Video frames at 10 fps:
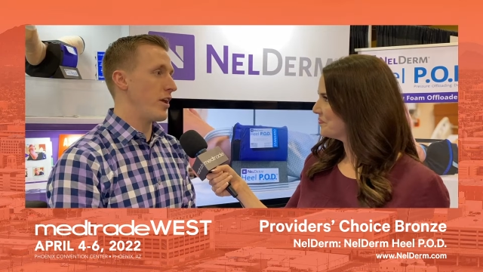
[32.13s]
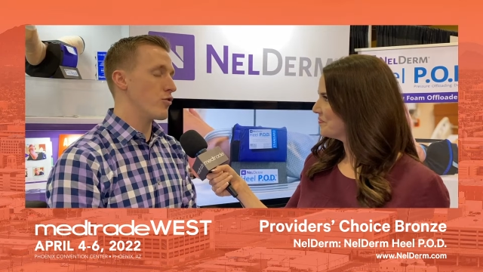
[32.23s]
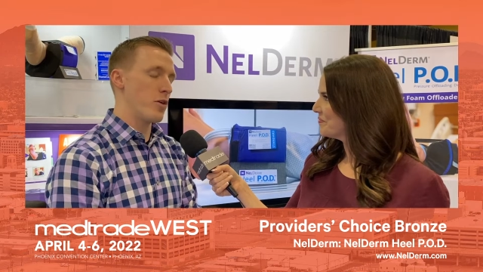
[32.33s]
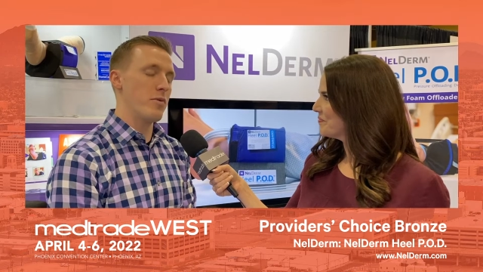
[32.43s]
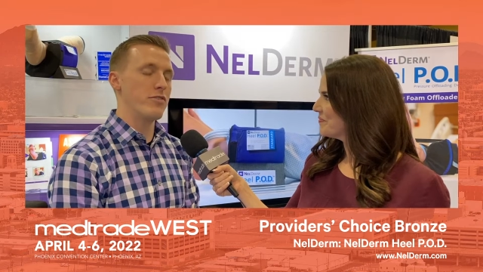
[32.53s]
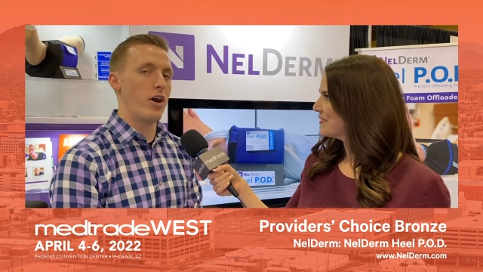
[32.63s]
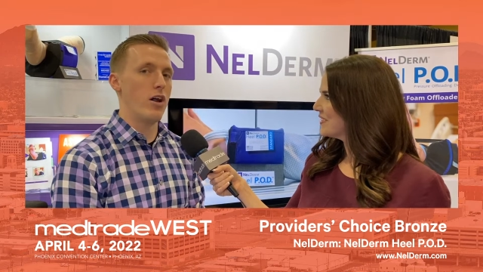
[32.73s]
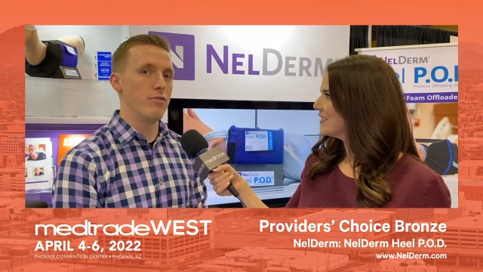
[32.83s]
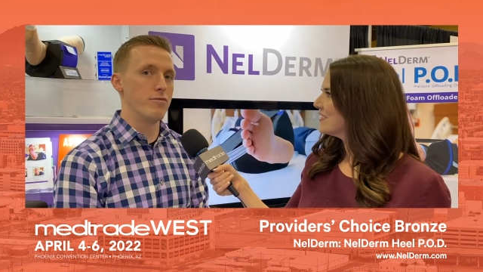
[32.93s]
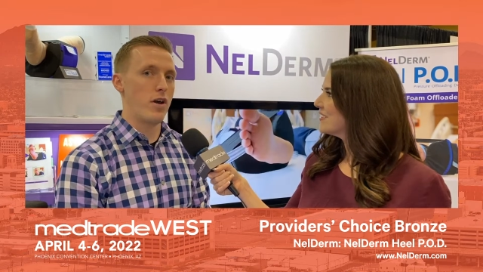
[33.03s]
Speaker 1: and treatment
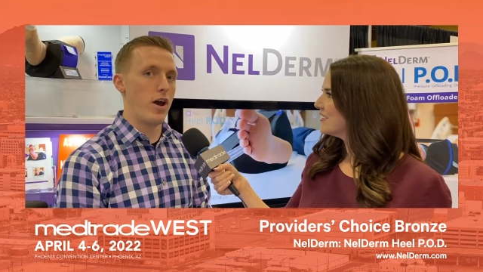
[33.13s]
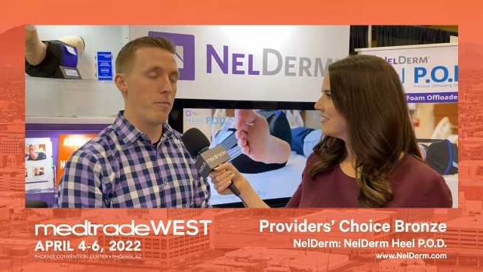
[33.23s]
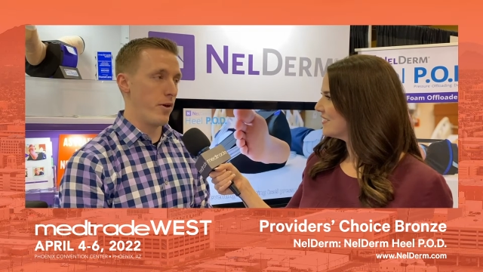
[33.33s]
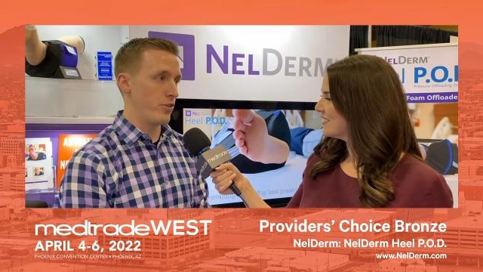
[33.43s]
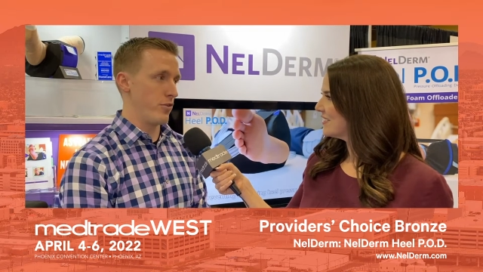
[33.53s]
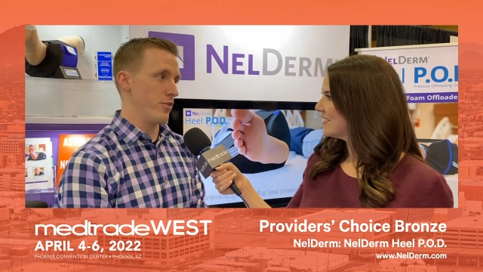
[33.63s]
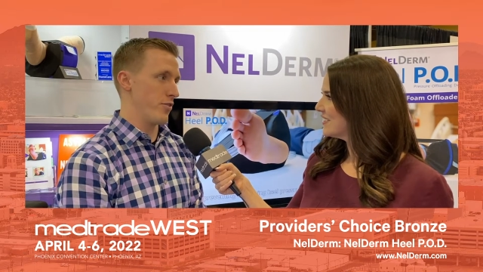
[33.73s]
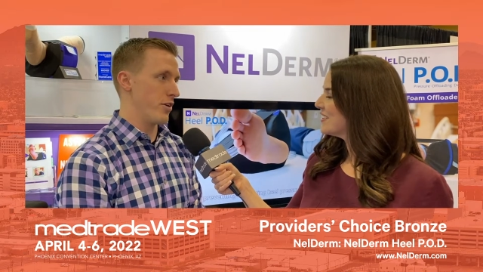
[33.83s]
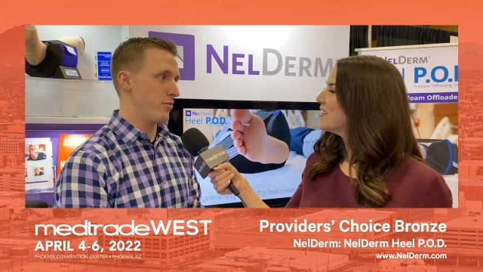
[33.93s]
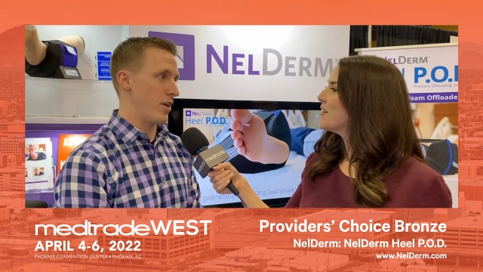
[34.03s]
of uh, pressure
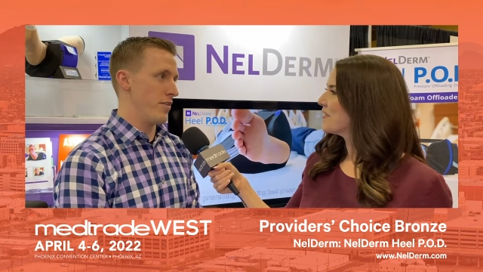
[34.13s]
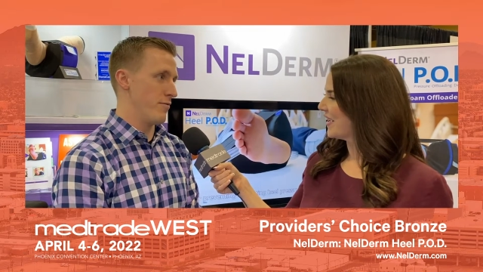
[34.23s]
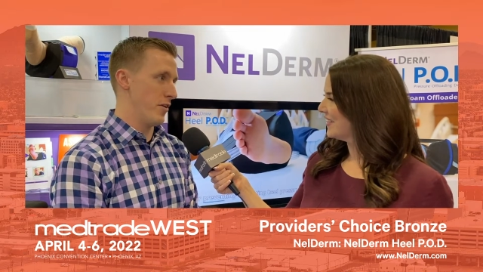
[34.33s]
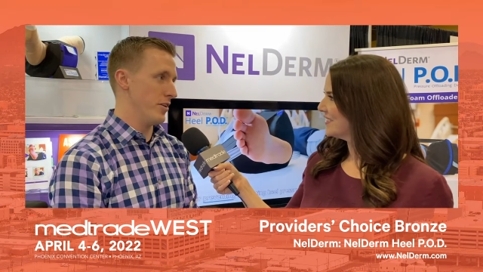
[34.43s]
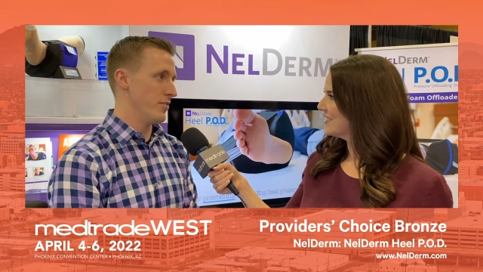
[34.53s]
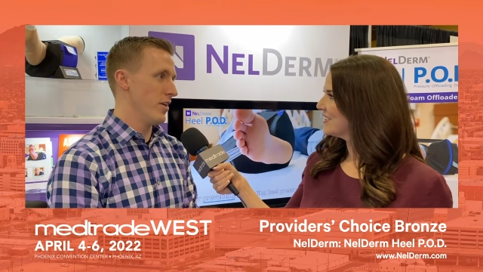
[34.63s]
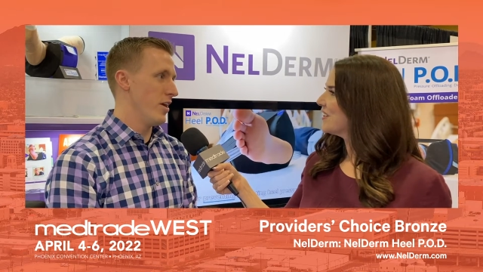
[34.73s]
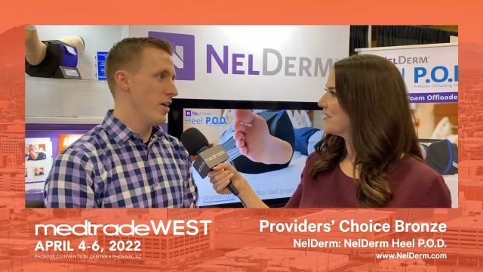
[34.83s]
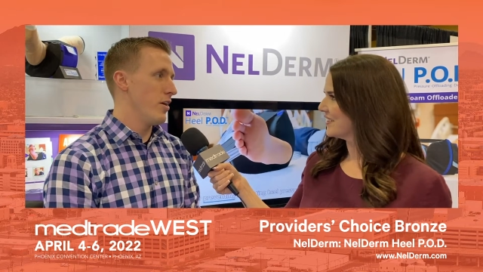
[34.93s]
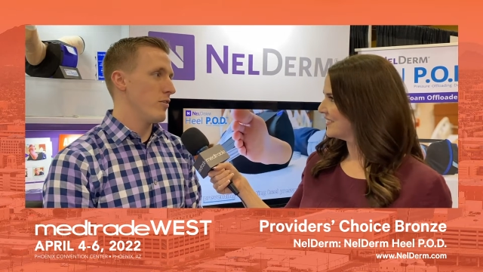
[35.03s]
injuries on the foot.
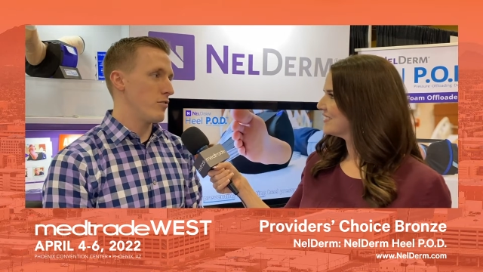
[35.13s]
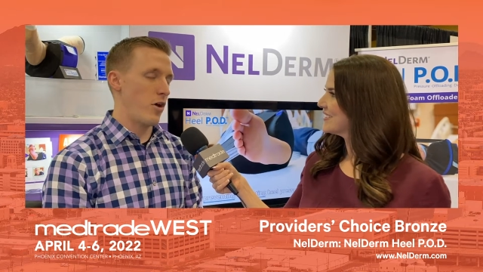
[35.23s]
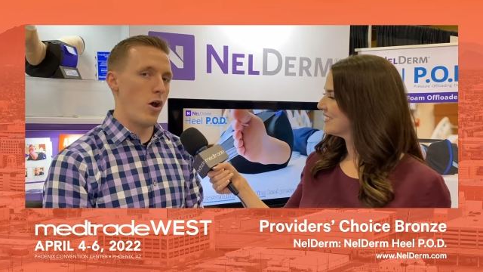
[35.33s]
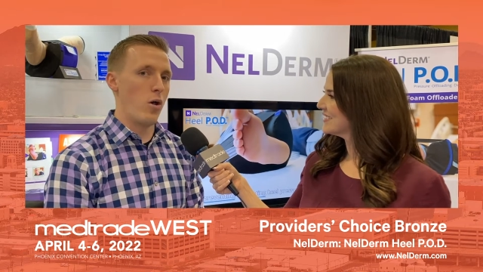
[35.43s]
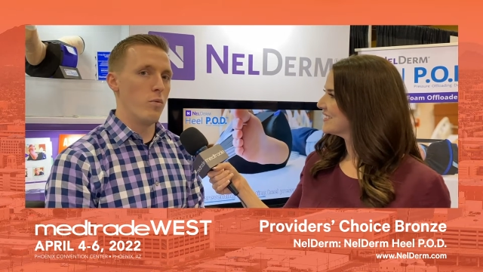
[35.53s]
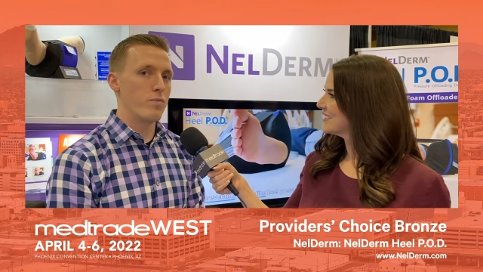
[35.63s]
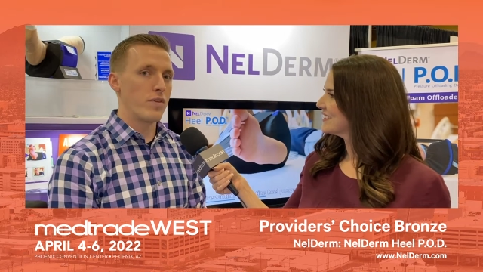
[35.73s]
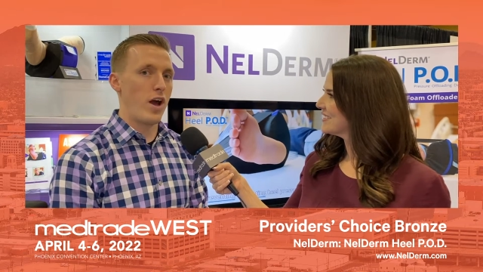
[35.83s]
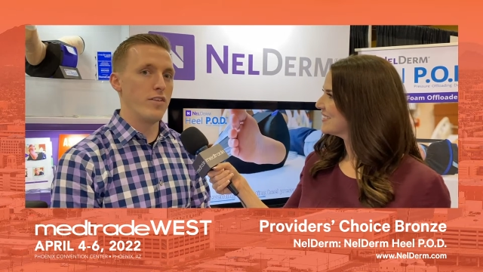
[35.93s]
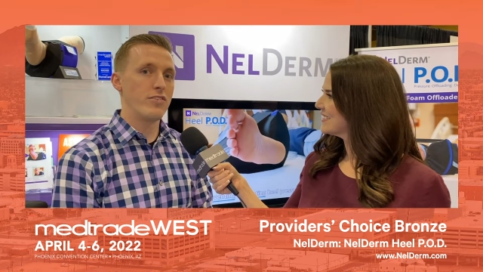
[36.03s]
So
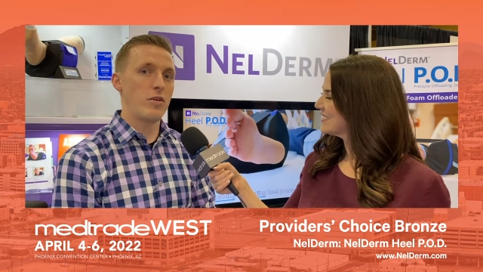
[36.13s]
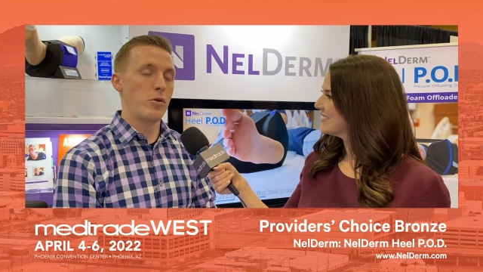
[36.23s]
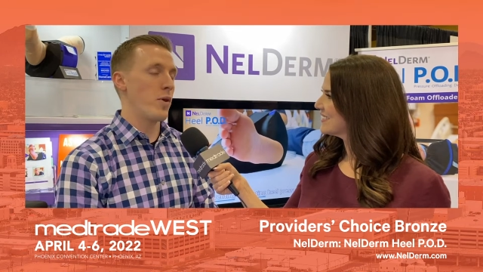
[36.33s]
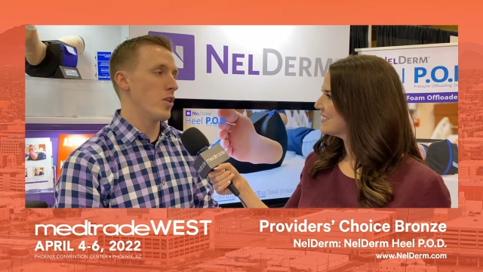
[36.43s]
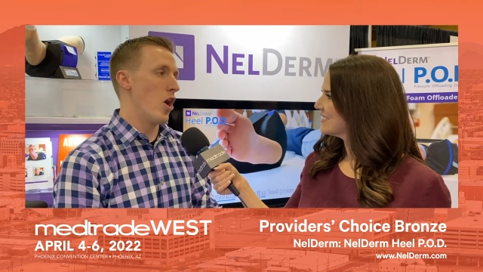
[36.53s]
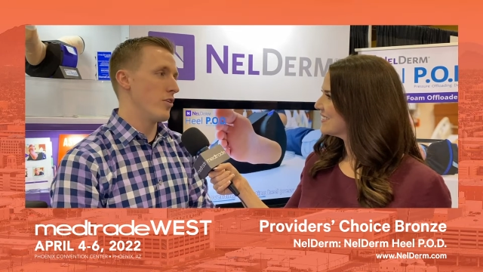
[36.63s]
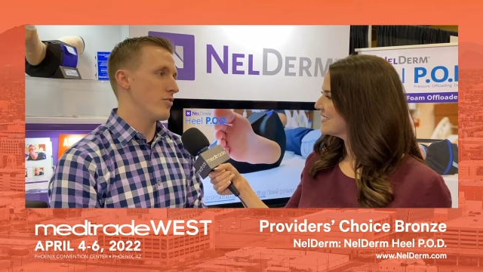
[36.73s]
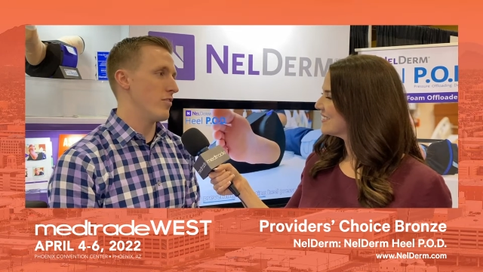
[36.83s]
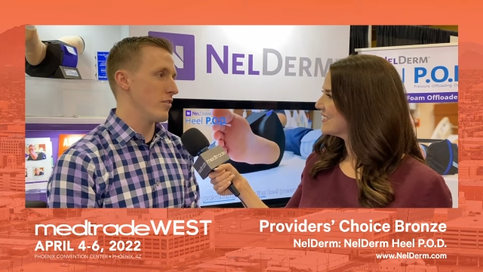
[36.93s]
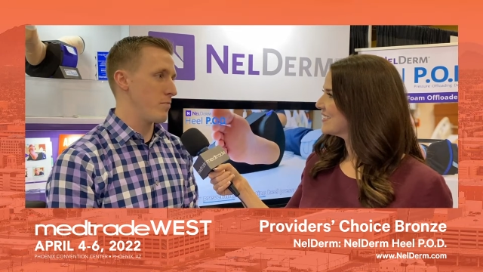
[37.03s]
uh, this is something we
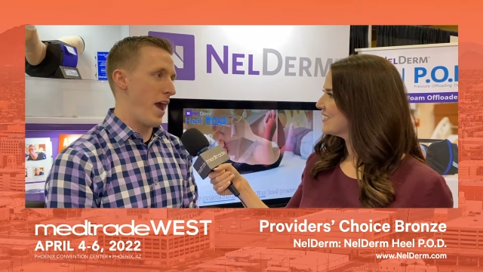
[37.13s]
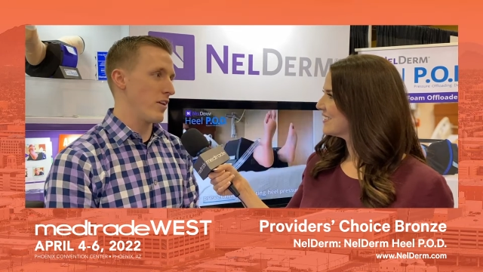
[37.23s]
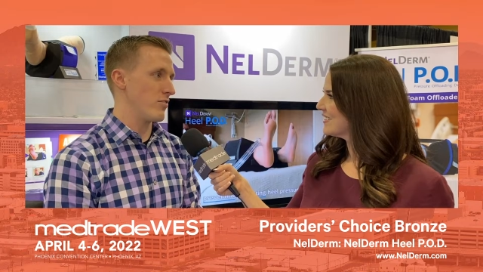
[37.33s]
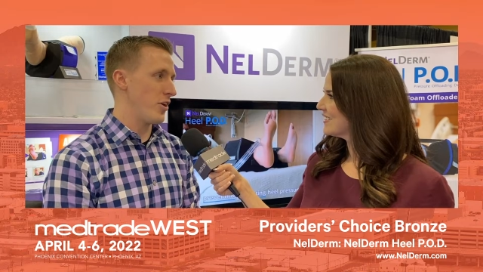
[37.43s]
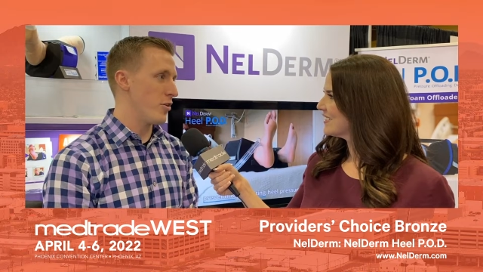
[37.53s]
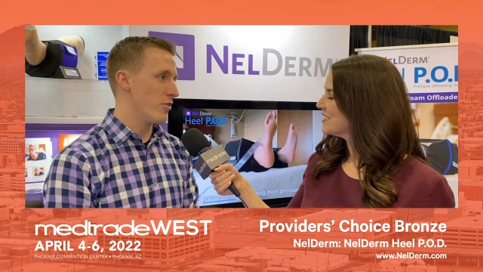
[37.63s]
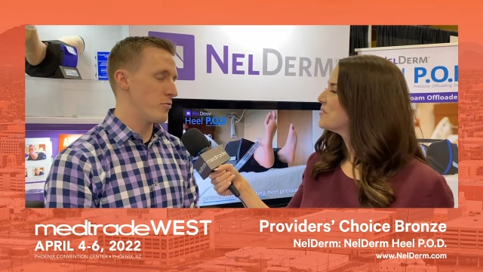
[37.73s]
launched this past year.